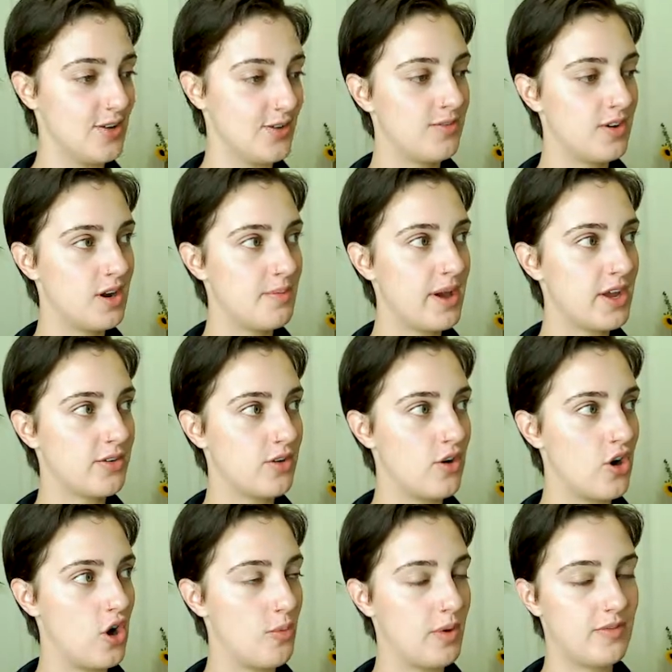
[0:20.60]
for a micro
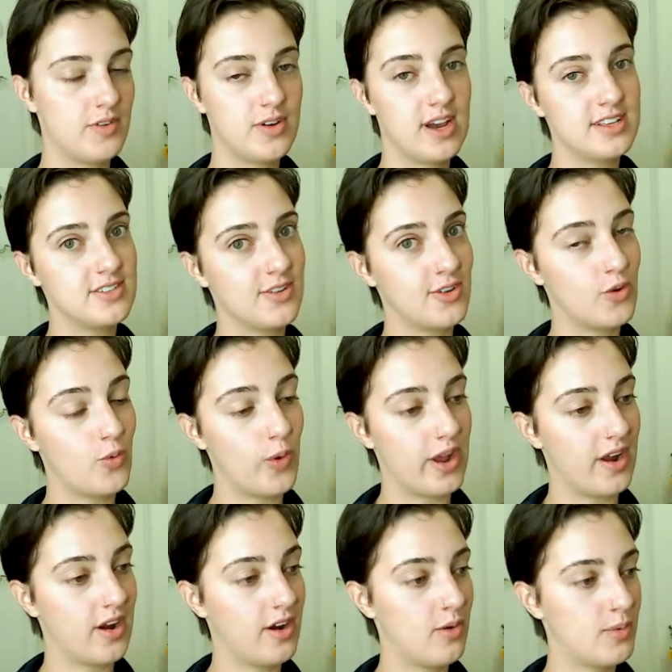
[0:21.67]
home, if you guys aren't
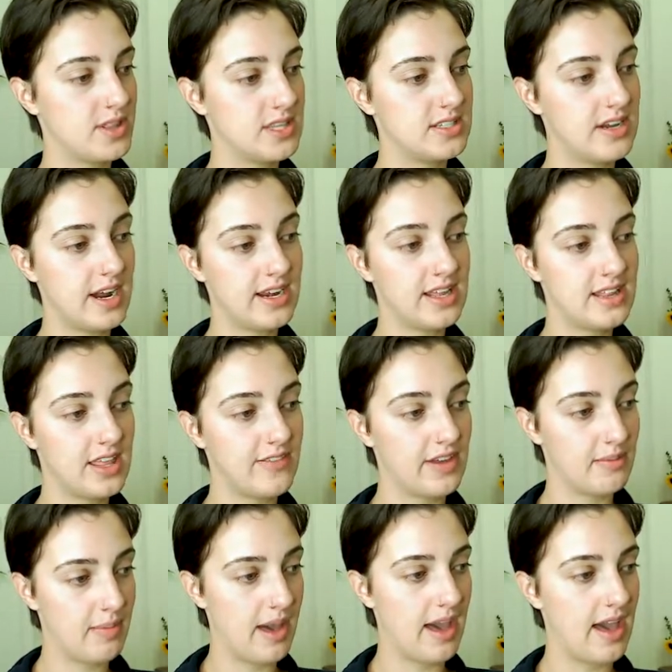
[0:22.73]
aware, with the Tiny Living
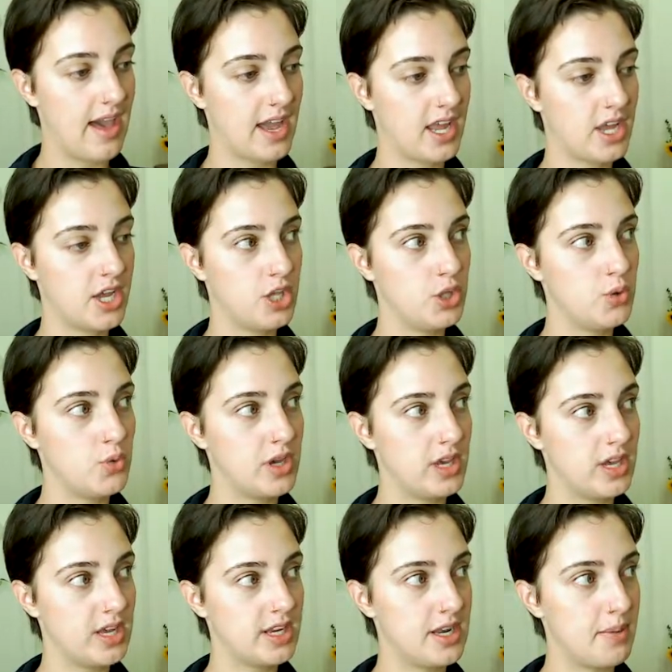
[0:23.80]
Pack, you
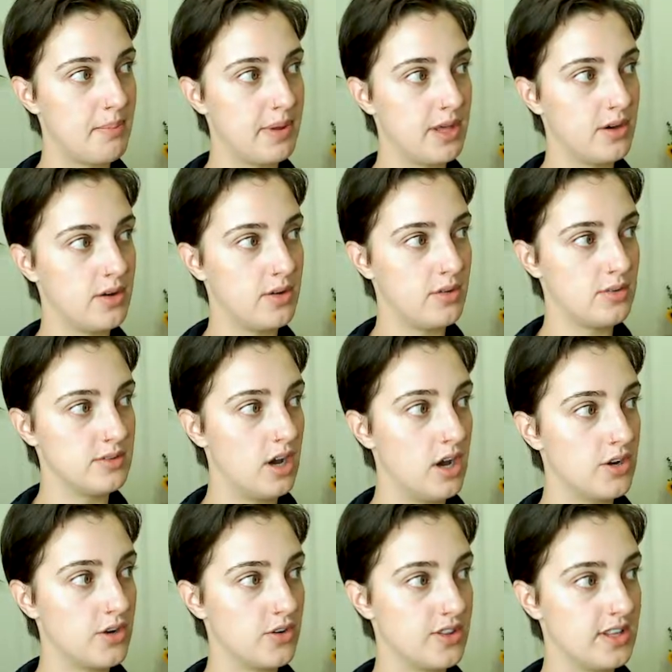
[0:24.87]
can build
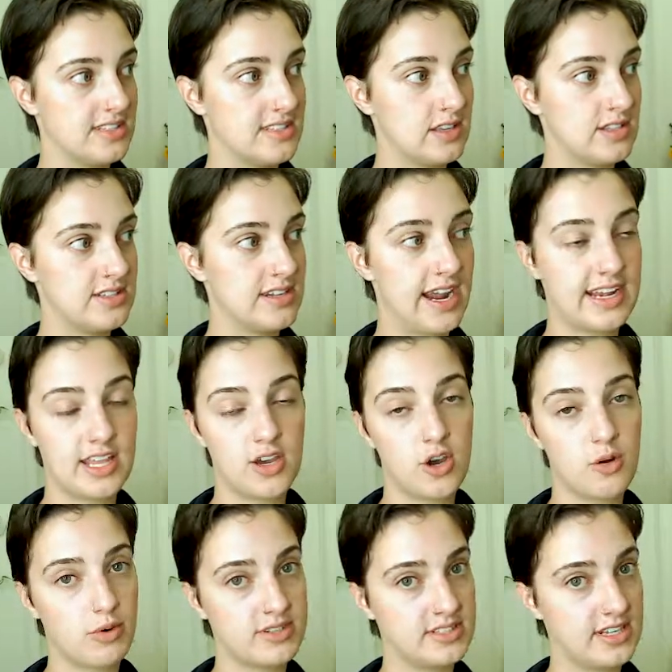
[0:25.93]
under this tiny
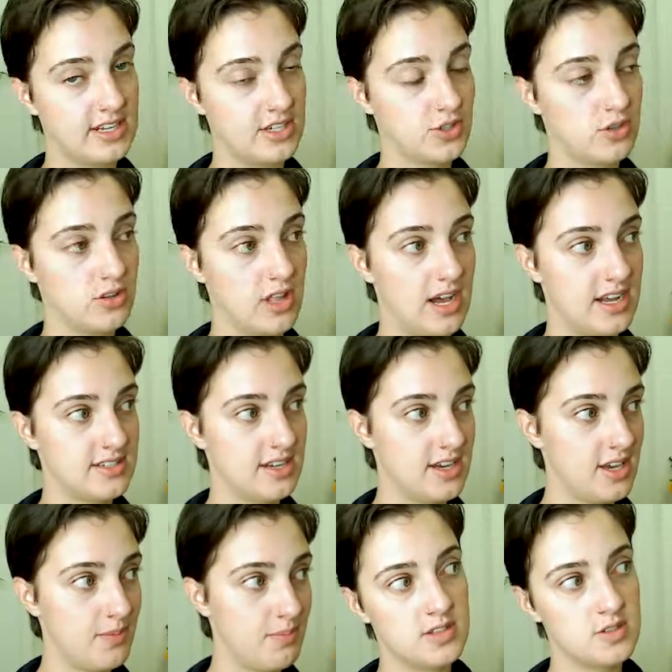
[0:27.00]
home residential lot type.